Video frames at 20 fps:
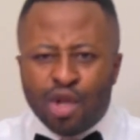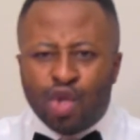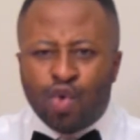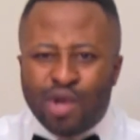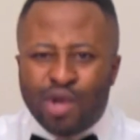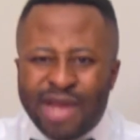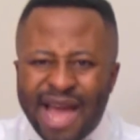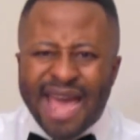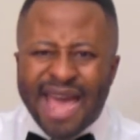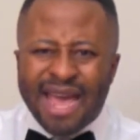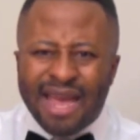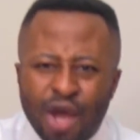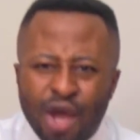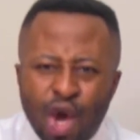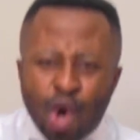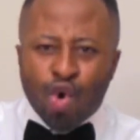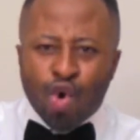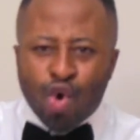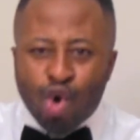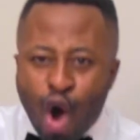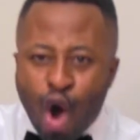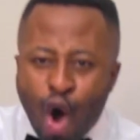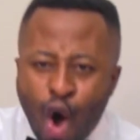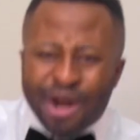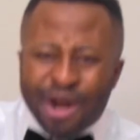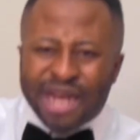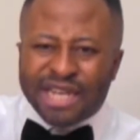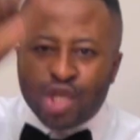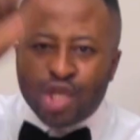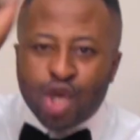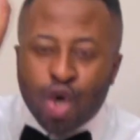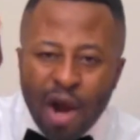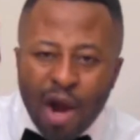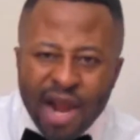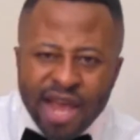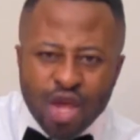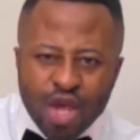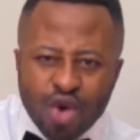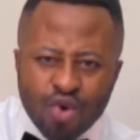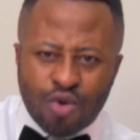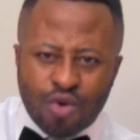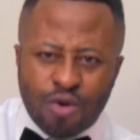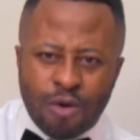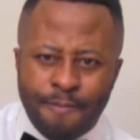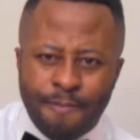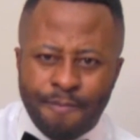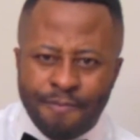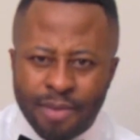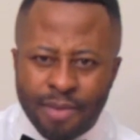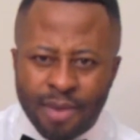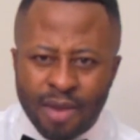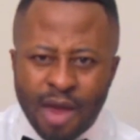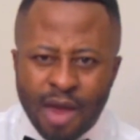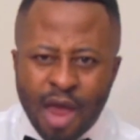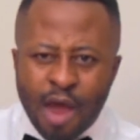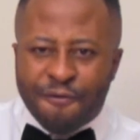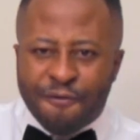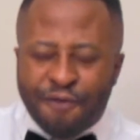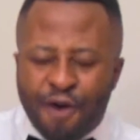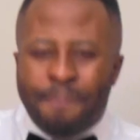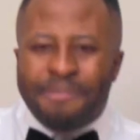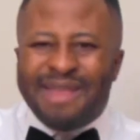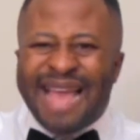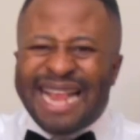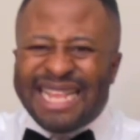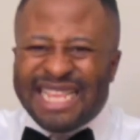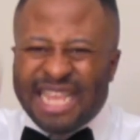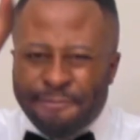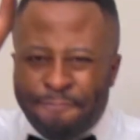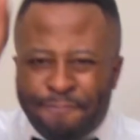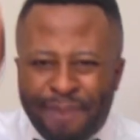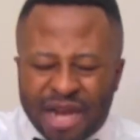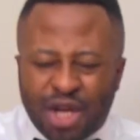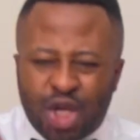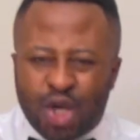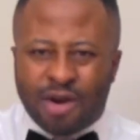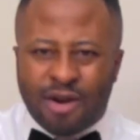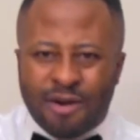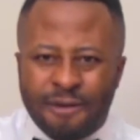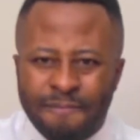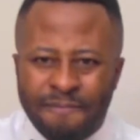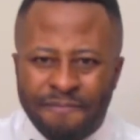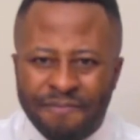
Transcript: Today, God is calling you from that depression,